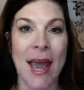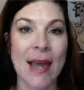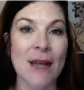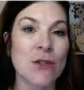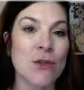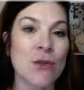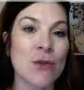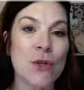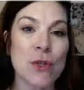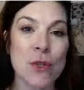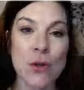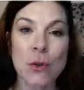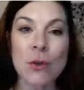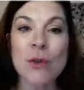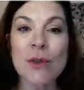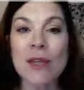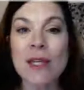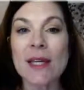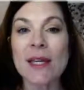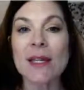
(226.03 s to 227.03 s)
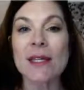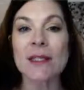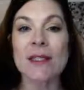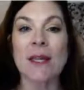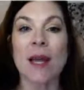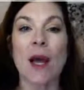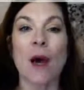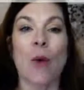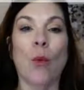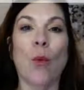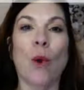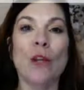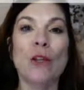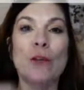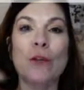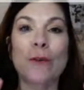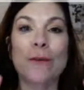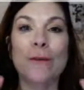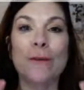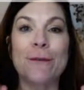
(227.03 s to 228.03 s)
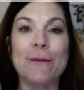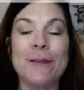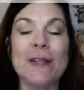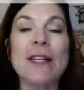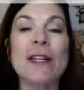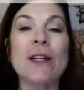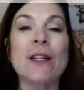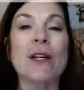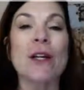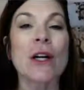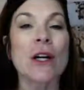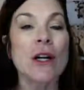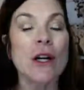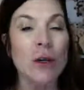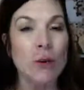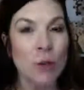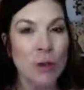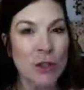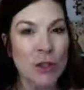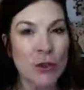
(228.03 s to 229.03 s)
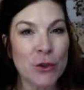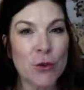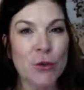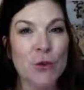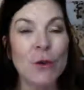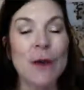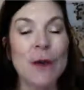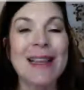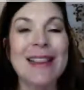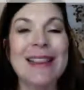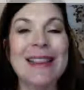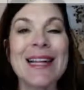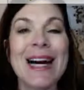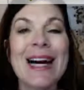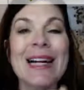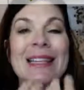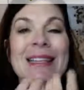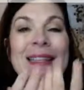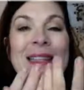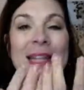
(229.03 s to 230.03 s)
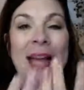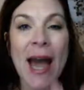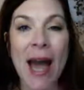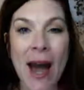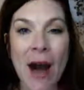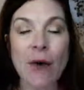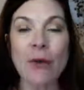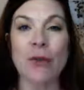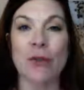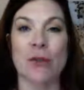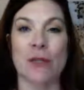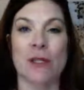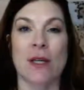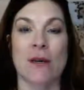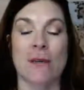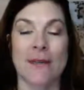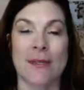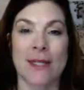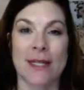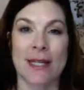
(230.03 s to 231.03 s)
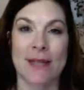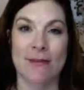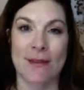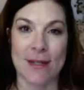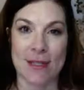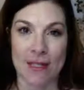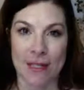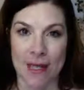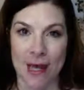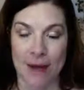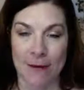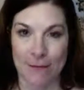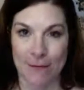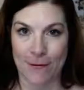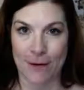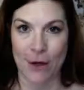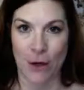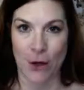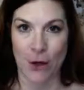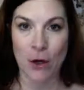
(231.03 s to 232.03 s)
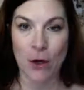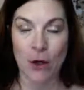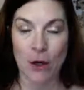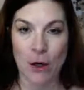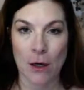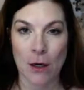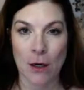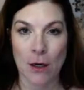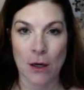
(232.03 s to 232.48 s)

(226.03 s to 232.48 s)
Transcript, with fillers: And so the truth is when your fear, when you allow yourself to give in to that fear,